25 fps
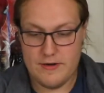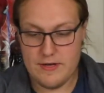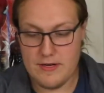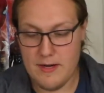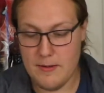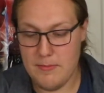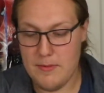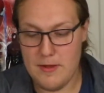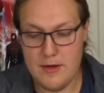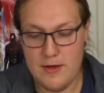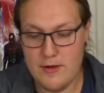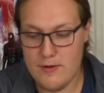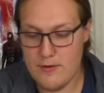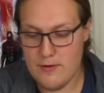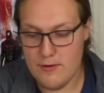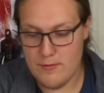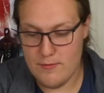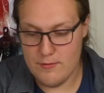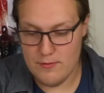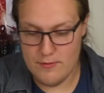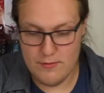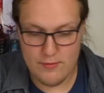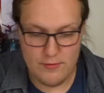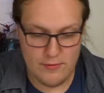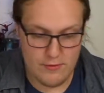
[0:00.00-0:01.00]
something you
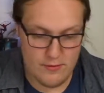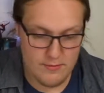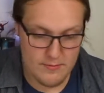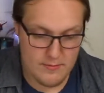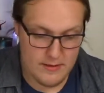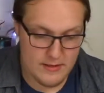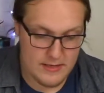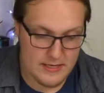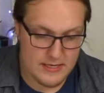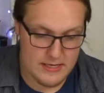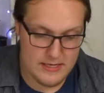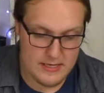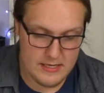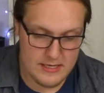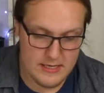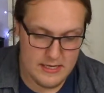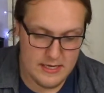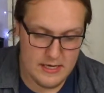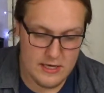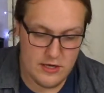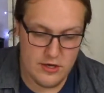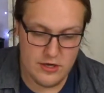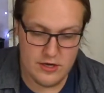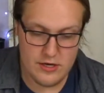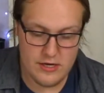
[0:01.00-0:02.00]
don't normally
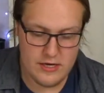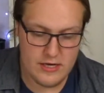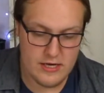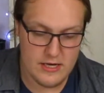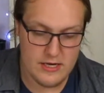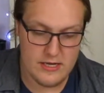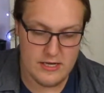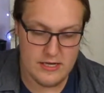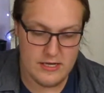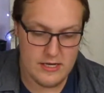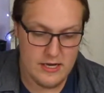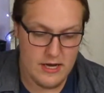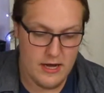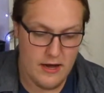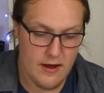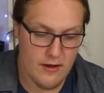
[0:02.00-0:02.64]
see just because